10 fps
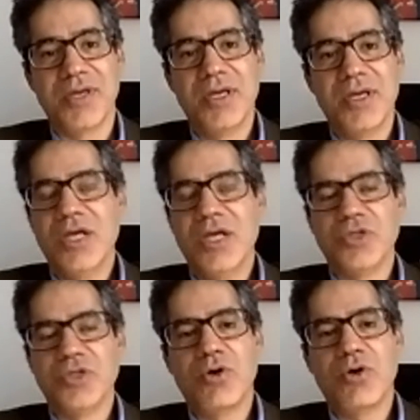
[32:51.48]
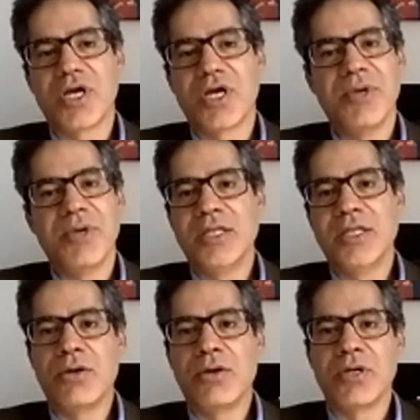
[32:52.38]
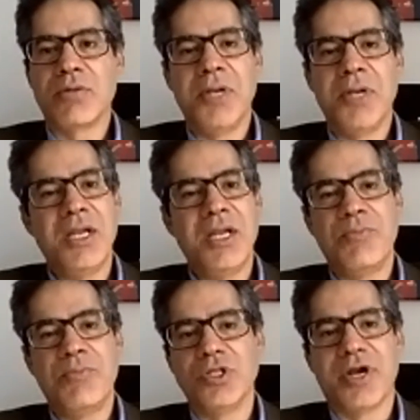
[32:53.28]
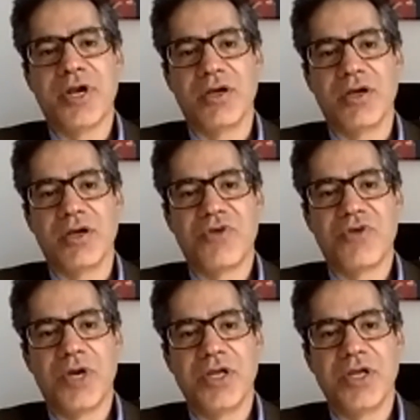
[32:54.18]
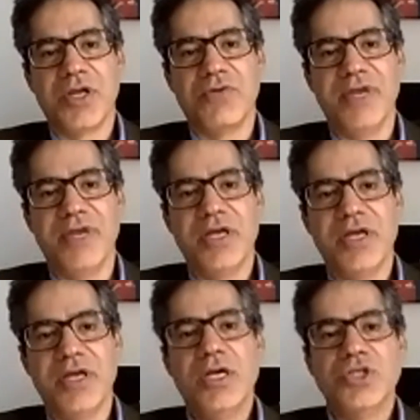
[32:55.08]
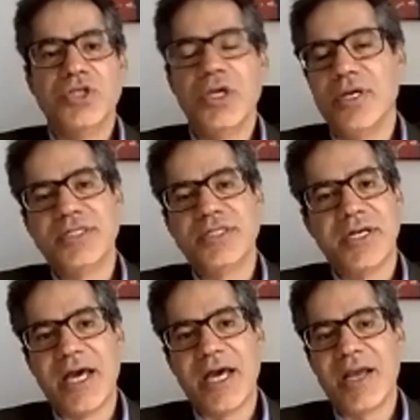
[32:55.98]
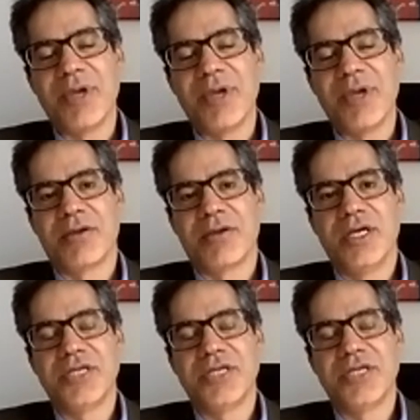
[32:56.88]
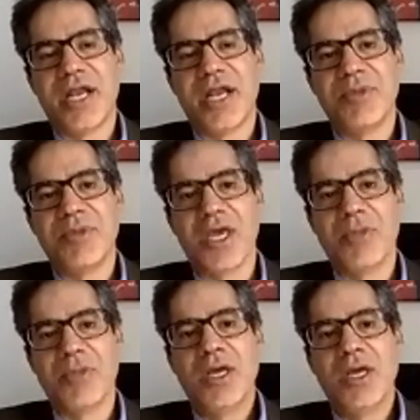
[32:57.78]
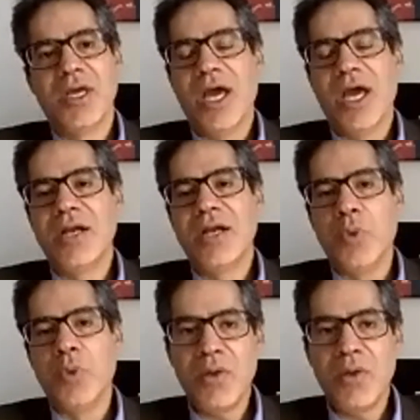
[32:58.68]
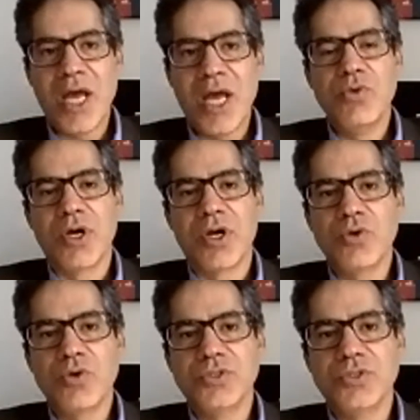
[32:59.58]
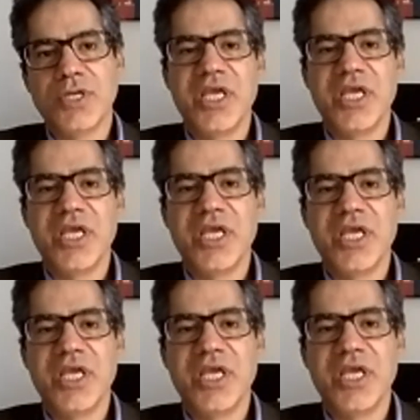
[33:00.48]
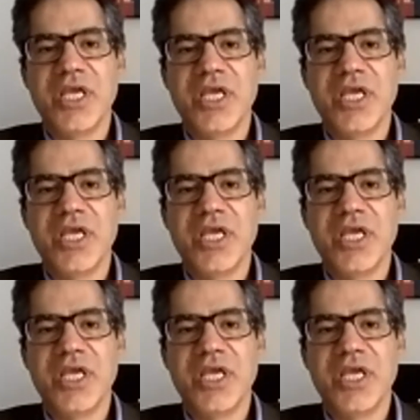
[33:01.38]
So they could come in and they could completely pull the rug from under your feet. So it's a dynamic game. And where value accrues keeps changing. So for